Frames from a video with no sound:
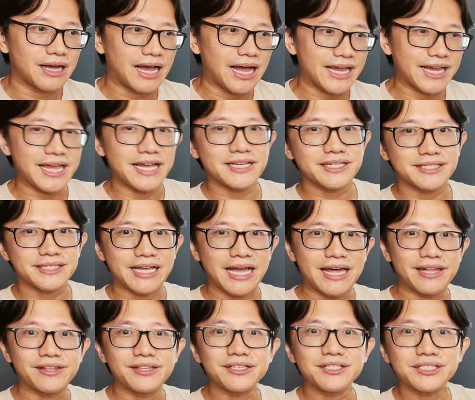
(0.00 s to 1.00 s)
I guess
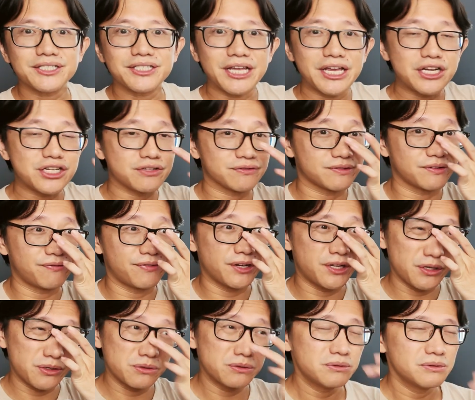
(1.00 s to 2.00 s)
at this stage of the
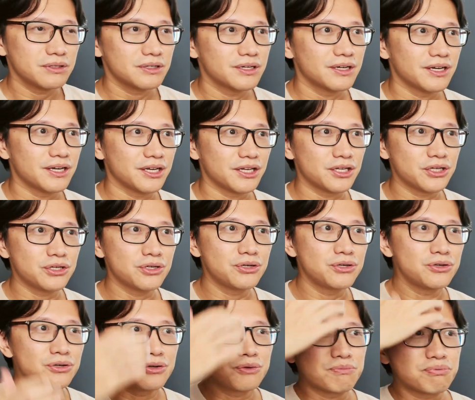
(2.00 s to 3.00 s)
video,
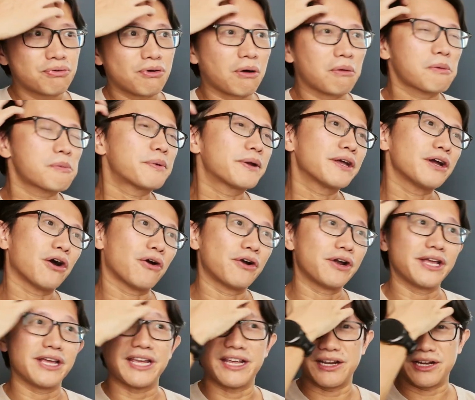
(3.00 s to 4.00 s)
you probably
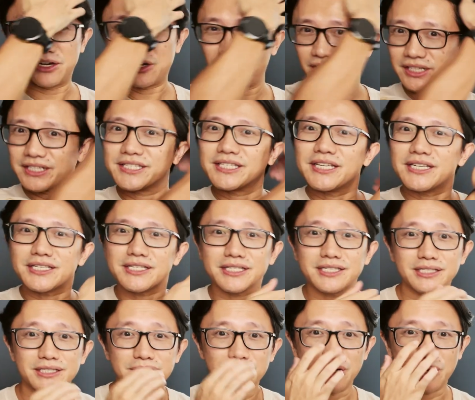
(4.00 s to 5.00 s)
already got a
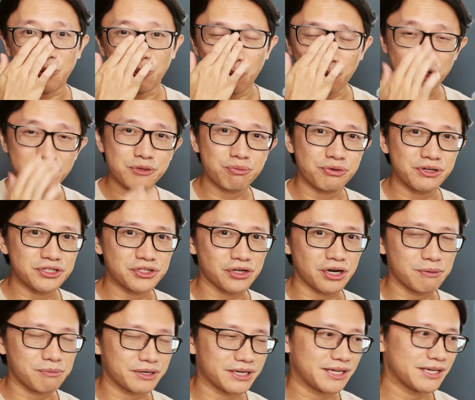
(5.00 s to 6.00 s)
sense which
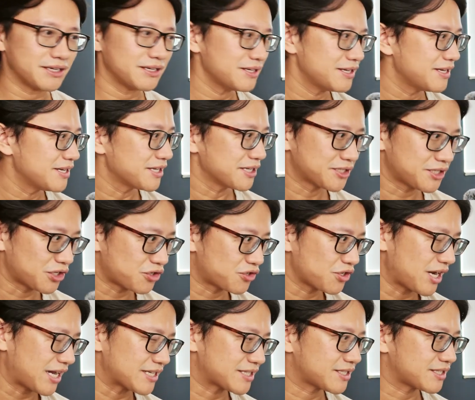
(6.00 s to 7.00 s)
printer I'm gonna
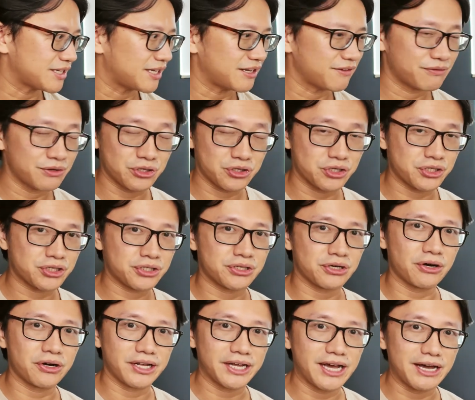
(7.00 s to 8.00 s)
suggest if you're just
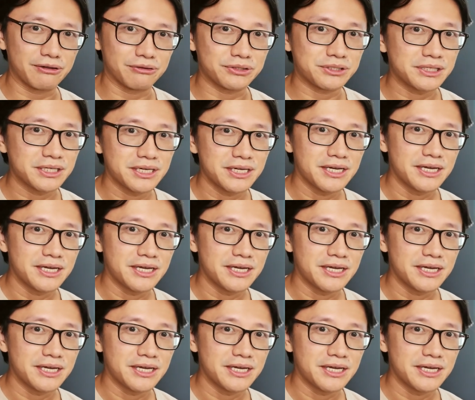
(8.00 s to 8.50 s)
starting out.